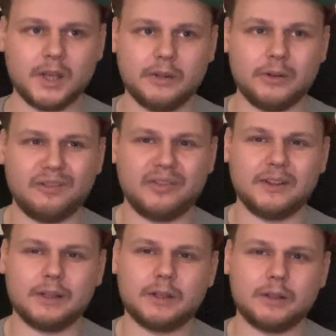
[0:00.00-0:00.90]
So I
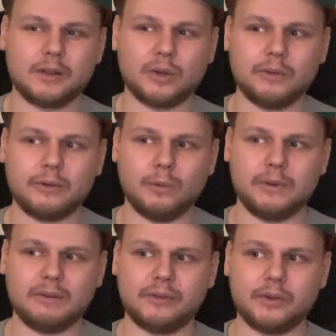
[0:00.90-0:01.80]
think consoles
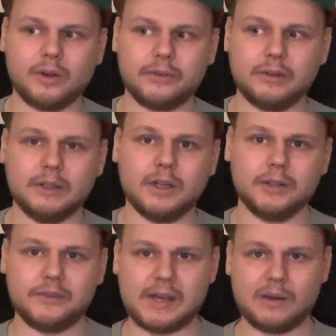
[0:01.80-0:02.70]
have certainly
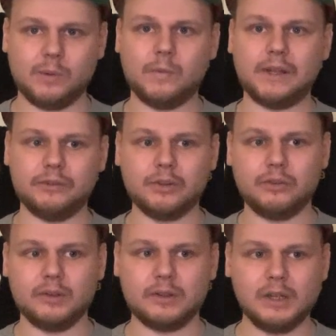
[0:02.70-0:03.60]
got their
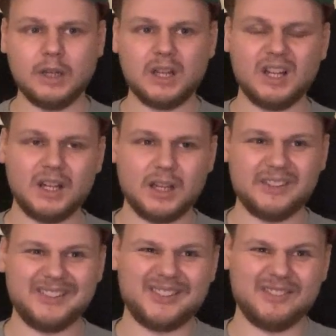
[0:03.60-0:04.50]
advantages.
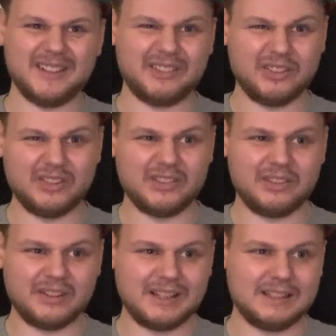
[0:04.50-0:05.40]

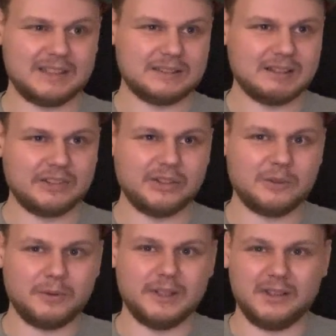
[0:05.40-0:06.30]
Disadvantages, I
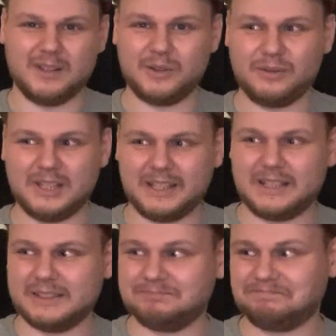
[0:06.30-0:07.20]
don't really know. Like,